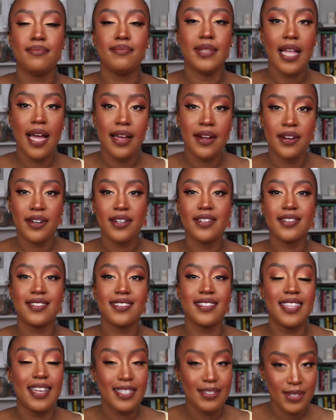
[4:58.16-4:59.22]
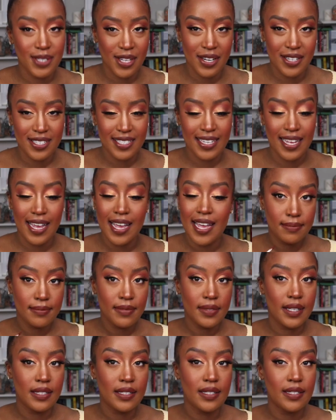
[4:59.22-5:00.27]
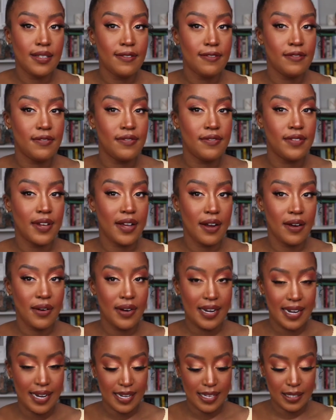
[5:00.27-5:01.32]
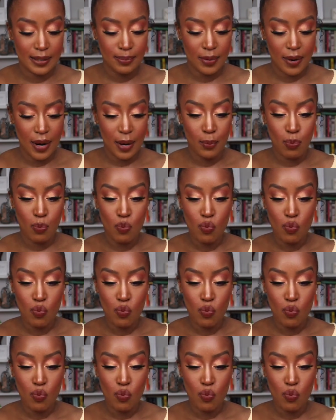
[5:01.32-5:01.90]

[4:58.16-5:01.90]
liner. Sorry to say. This is a very nice brown.